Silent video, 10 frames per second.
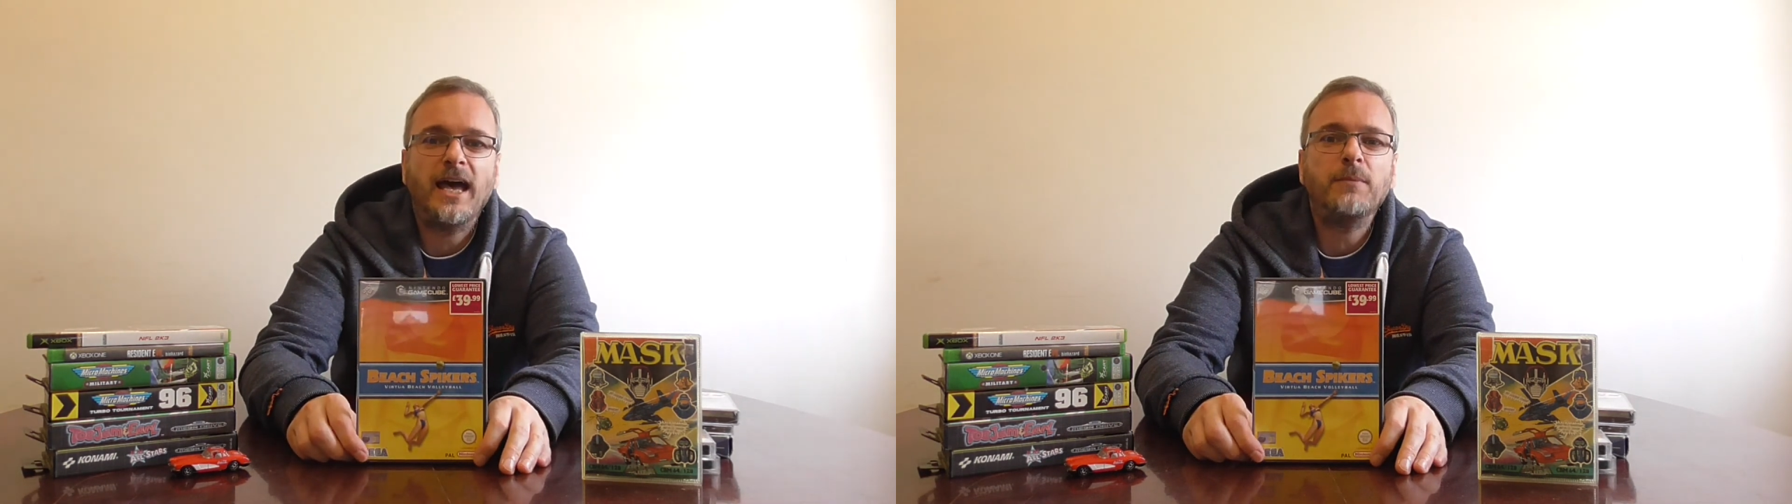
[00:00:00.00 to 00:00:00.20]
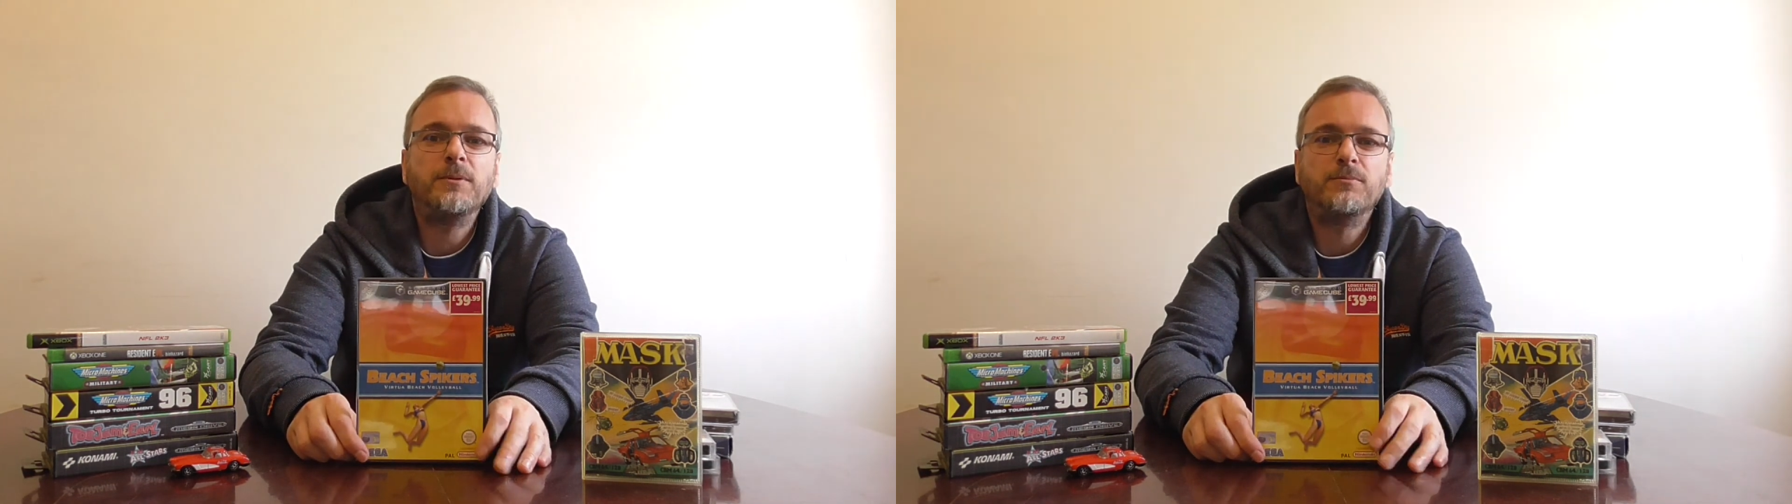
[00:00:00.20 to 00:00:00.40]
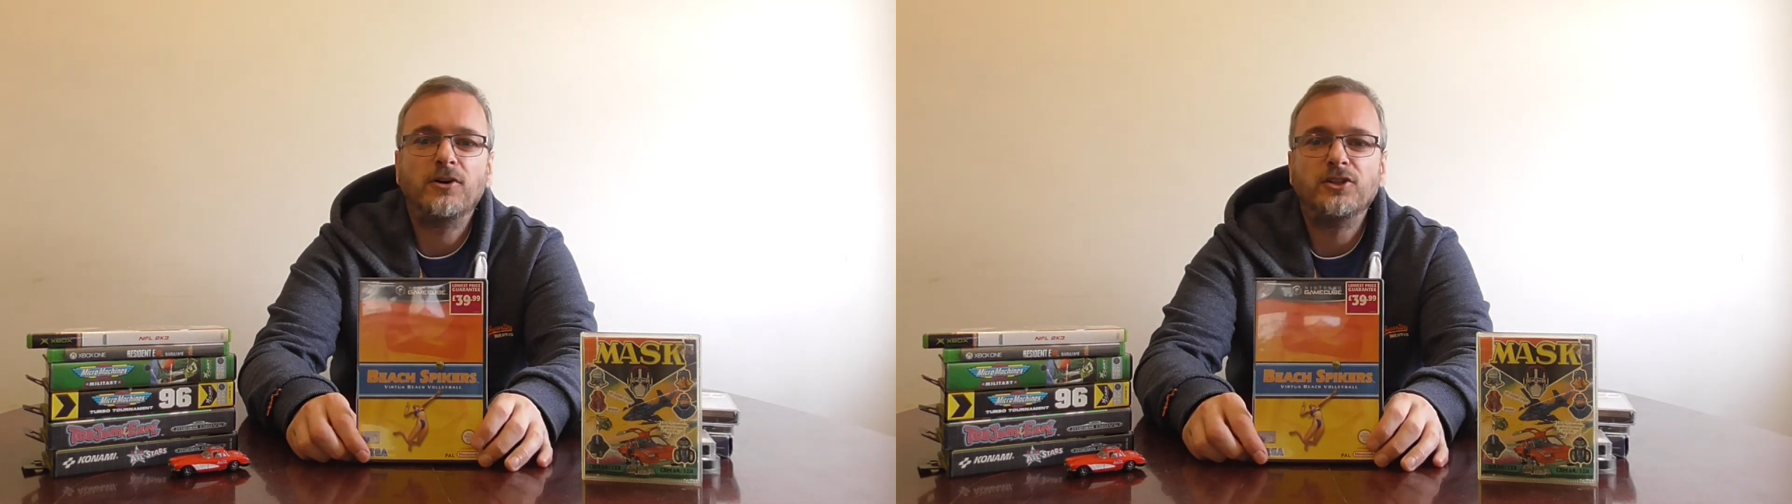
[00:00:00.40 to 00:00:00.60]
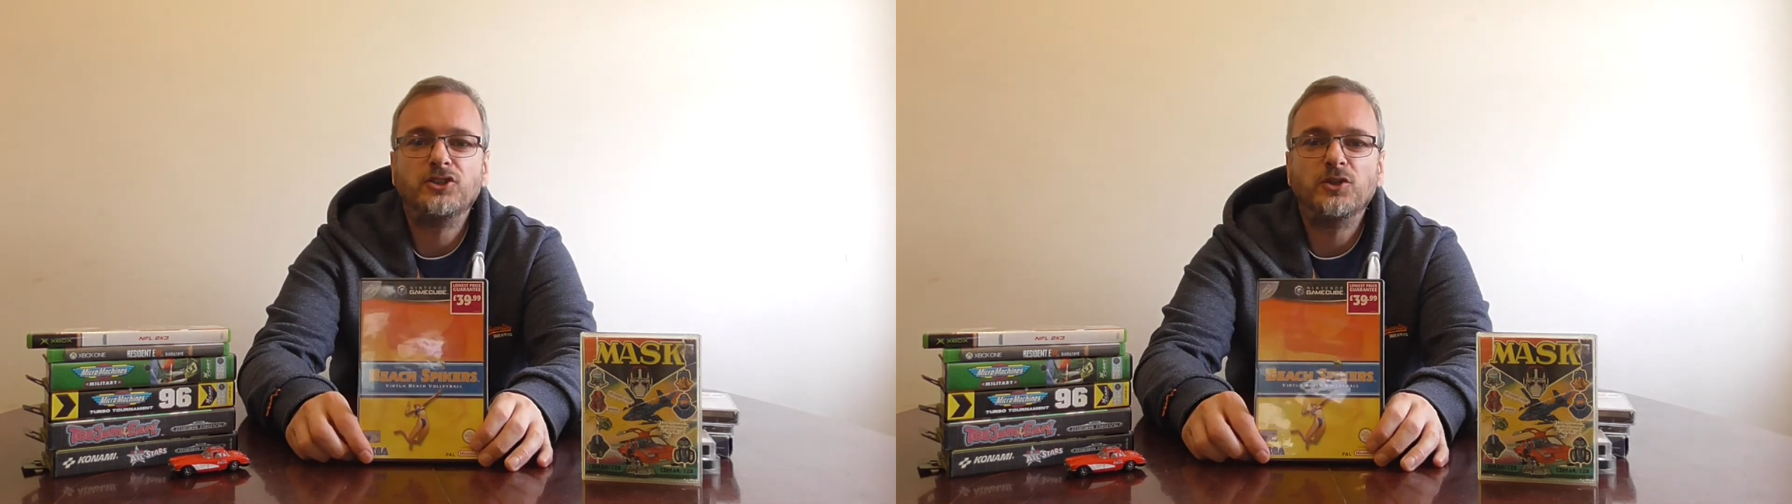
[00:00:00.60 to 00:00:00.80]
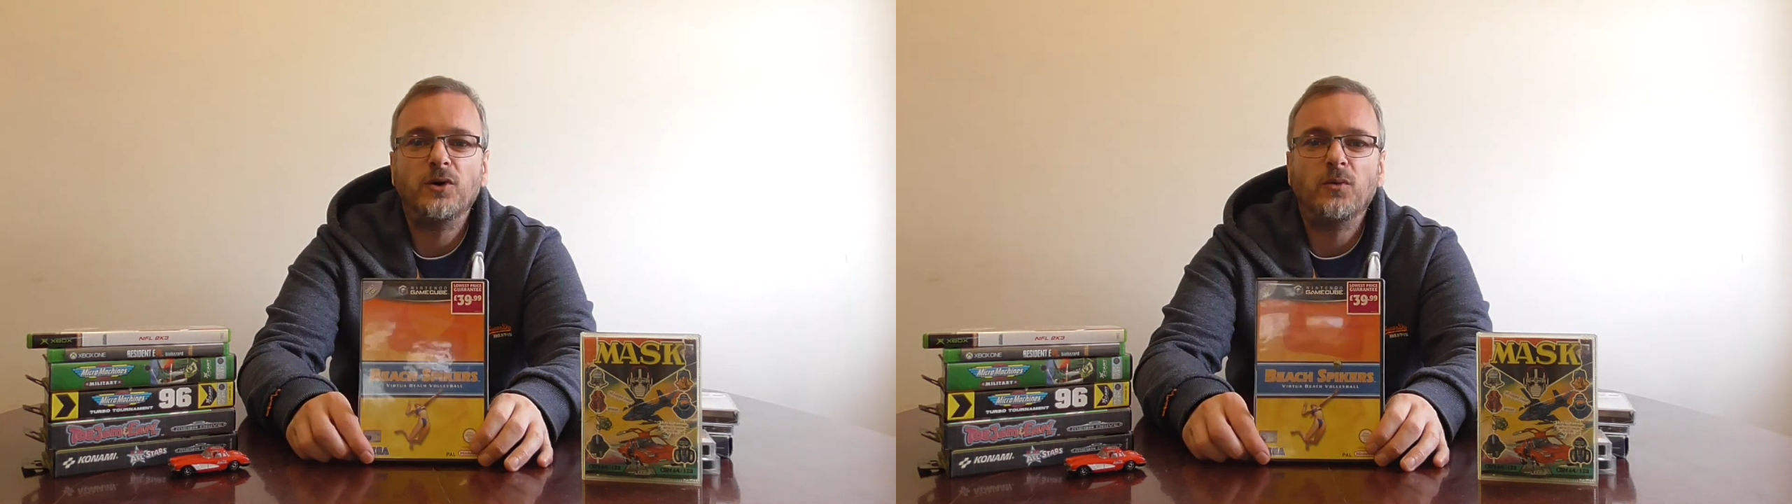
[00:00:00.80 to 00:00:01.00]
happy
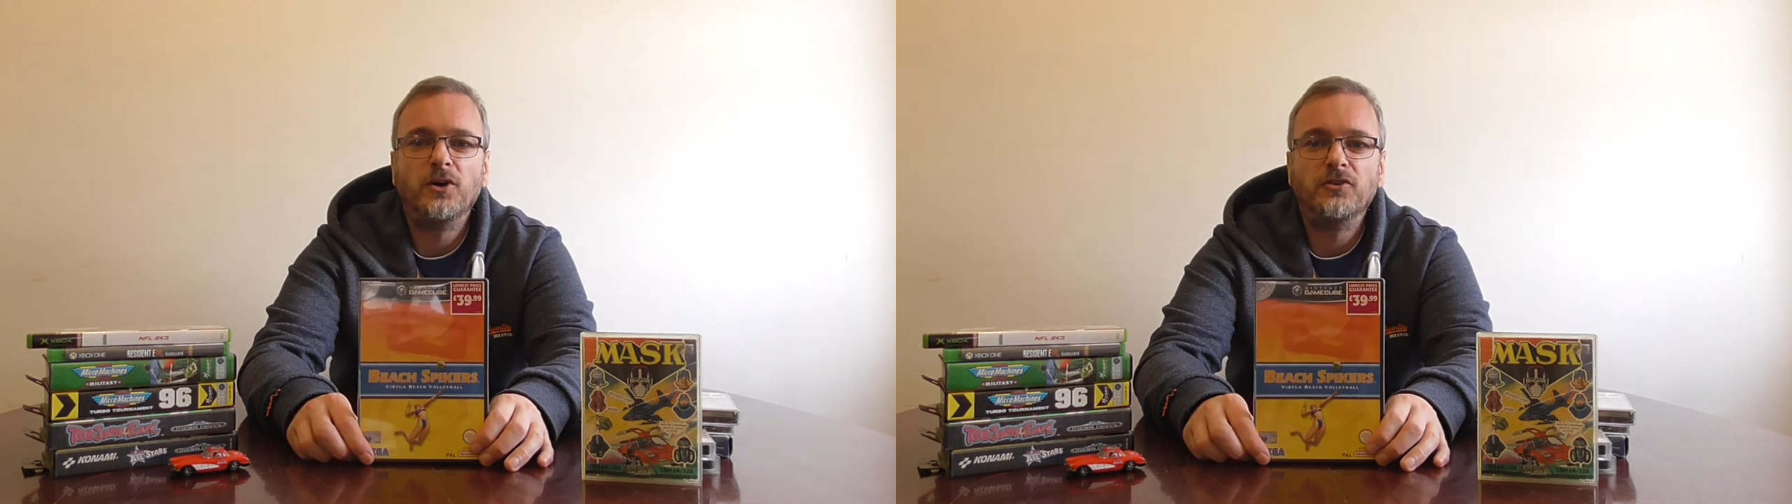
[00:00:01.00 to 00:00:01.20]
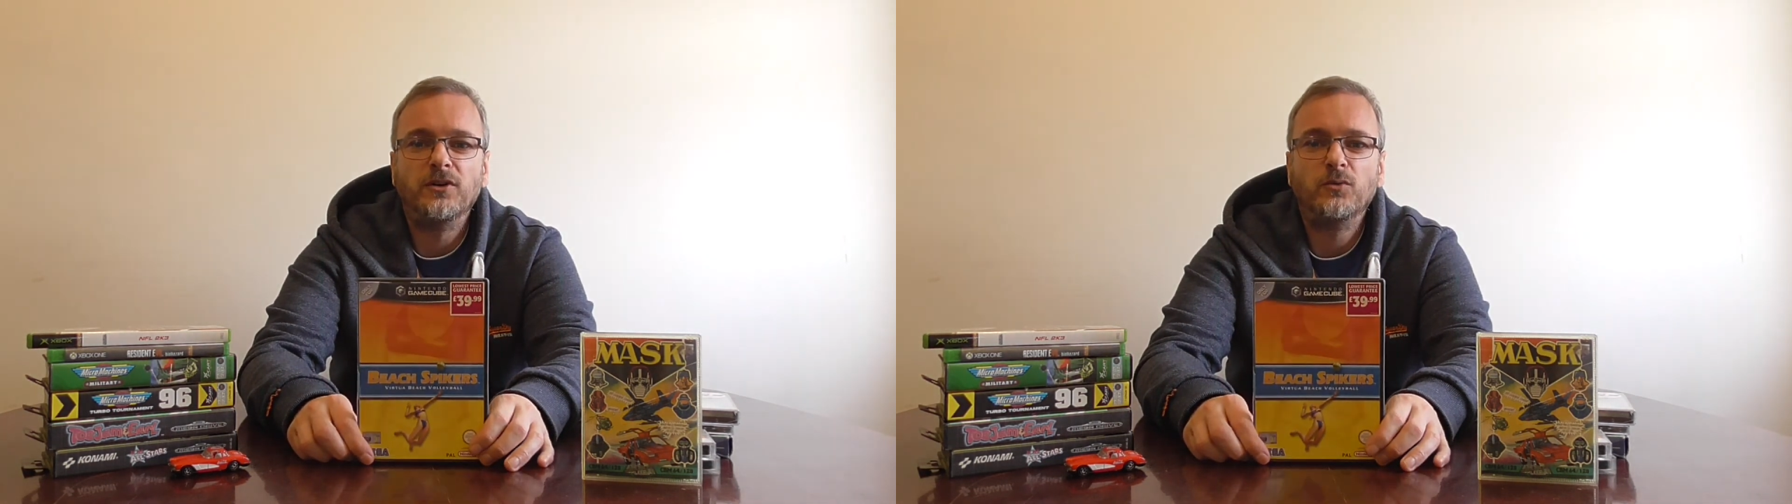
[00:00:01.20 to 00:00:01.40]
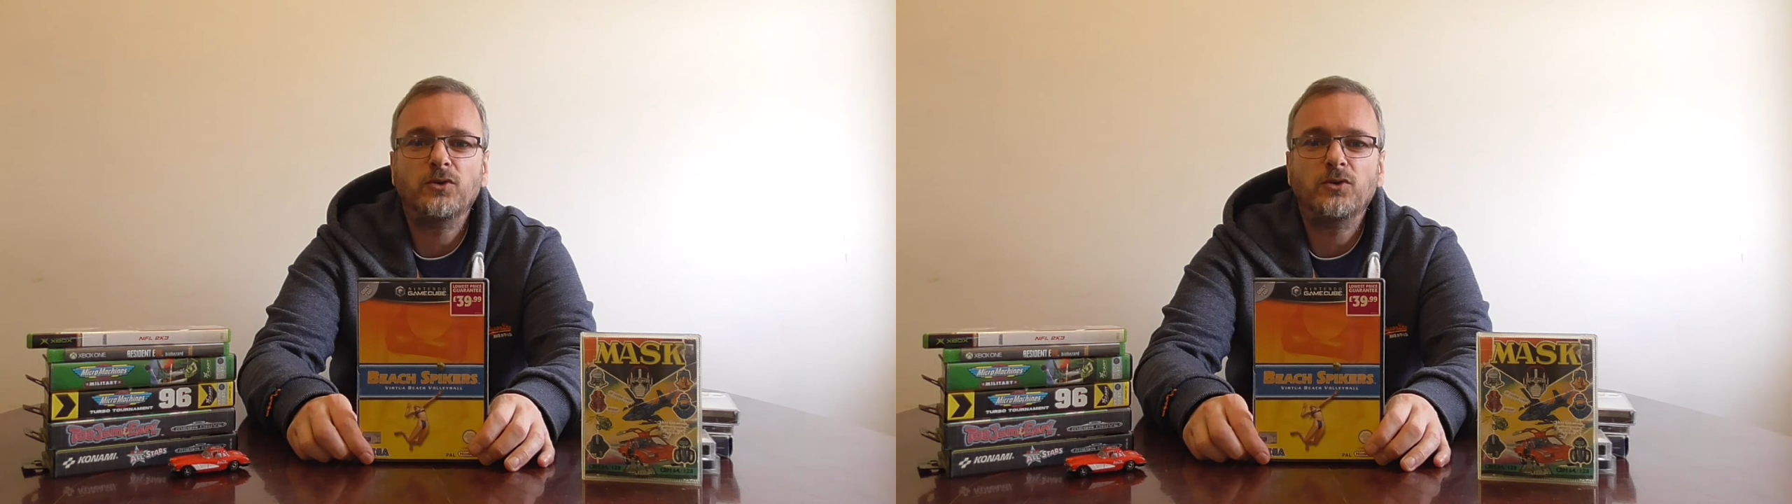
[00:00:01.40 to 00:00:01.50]
price, you are wondering?